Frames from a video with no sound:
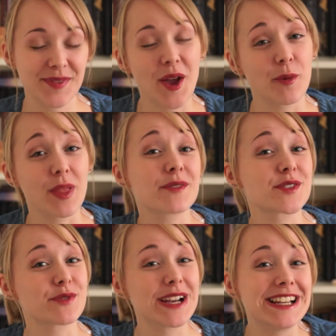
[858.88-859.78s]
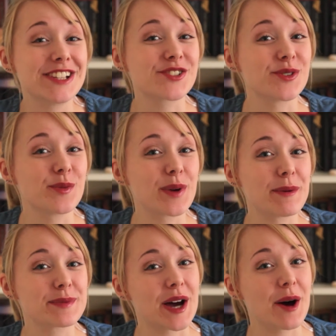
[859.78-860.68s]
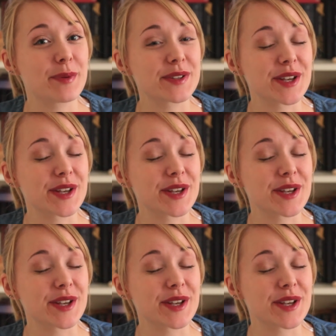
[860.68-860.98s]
Well, that was a really short whipped up,